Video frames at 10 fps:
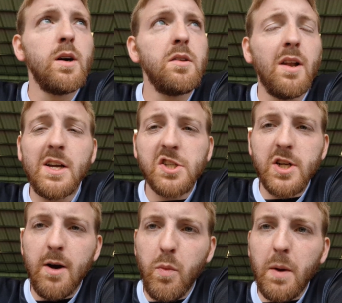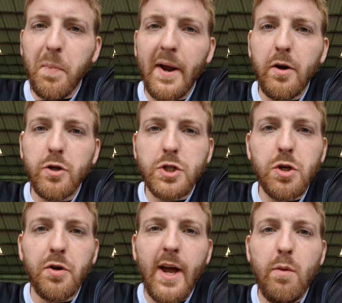The last time we played on a
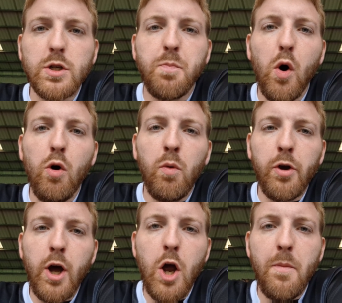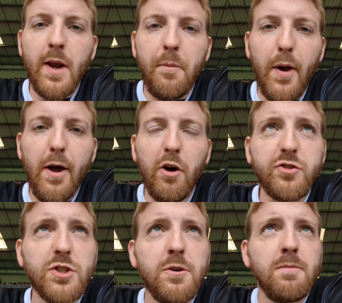Sunday was Bournemouth at home in the
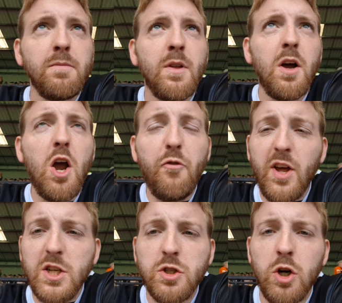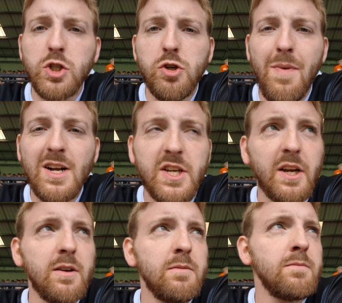playoffs. Hopefully it's not as dramatic.